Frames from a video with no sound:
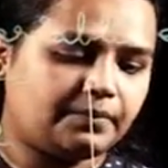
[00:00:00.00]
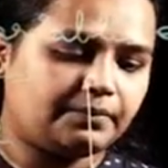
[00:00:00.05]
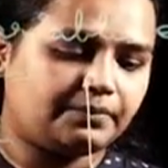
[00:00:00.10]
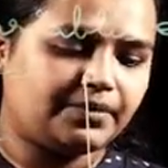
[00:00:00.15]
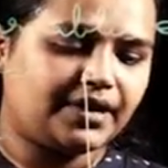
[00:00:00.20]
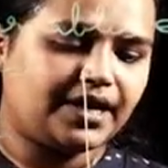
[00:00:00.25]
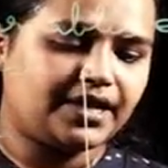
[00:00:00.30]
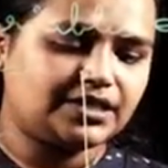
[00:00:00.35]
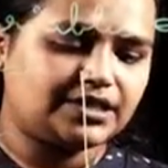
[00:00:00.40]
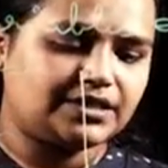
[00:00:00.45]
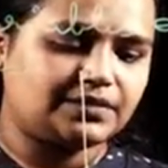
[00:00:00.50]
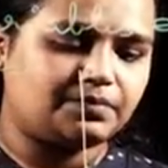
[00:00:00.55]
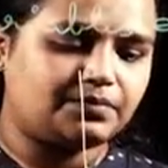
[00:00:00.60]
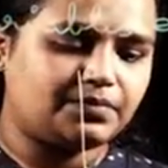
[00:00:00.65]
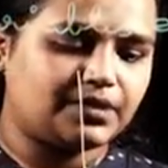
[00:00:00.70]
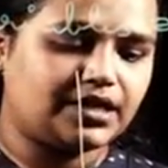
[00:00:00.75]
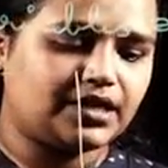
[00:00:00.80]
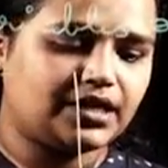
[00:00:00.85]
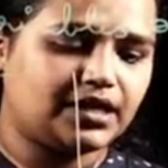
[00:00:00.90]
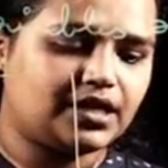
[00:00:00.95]
plus
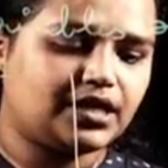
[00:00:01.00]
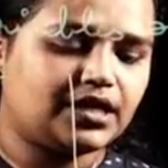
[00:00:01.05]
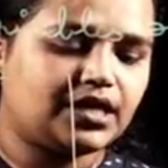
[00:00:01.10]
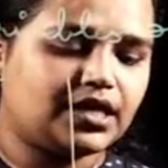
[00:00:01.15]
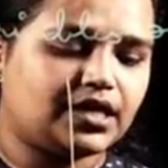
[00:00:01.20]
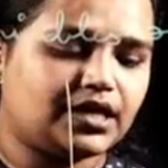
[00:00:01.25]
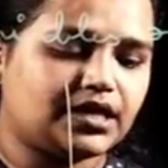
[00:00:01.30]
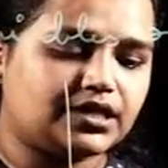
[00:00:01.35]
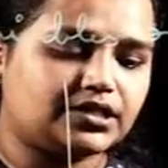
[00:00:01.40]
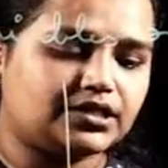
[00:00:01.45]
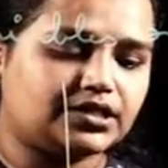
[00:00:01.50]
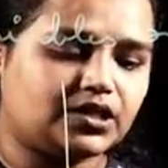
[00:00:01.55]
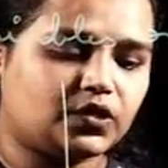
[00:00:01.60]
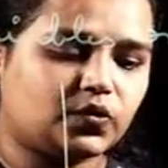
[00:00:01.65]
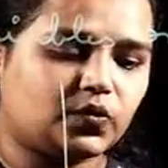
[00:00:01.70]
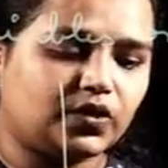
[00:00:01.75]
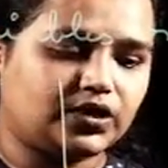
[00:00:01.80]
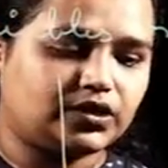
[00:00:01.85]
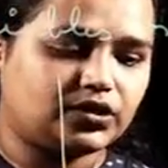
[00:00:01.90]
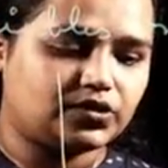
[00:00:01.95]
b is
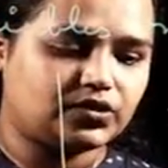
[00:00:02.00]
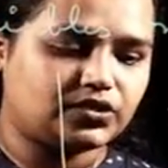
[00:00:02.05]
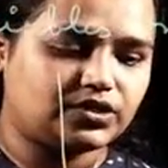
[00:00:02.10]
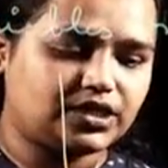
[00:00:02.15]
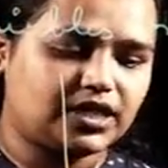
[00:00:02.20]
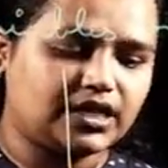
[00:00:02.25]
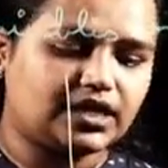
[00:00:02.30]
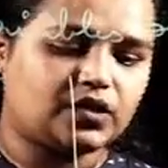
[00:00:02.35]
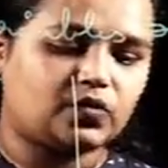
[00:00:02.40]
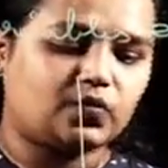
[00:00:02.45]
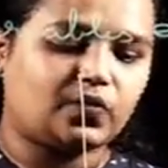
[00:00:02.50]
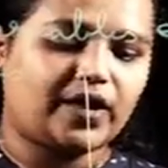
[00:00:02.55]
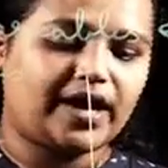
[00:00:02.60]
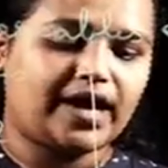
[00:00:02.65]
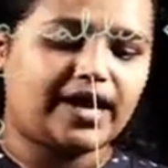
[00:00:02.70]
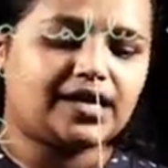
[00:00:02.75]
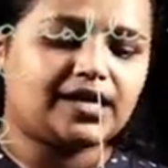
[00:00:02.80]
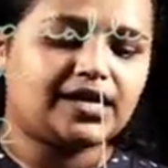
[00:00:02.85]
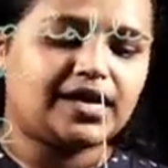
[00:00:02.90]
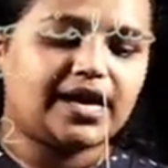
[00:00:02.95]
equal to c,
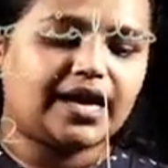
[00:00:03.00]
where